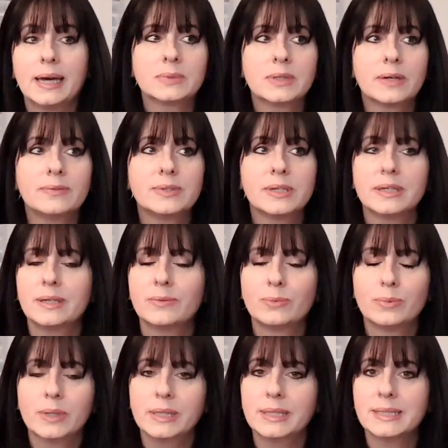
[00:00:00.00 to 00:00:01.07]
I've done it
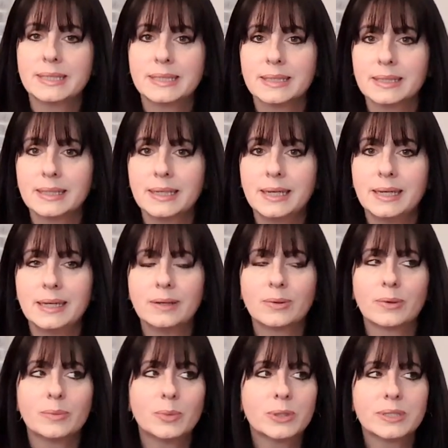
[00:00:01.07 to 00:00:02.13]
really silly
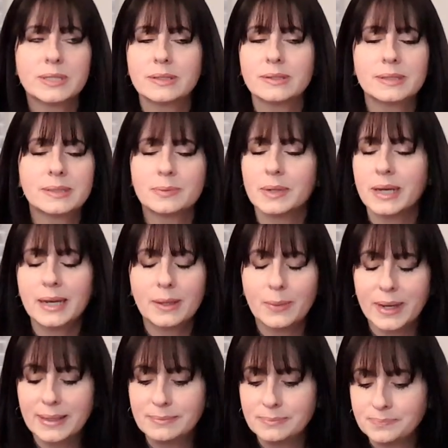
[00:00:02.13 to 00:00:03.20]
or more serious, but anyway,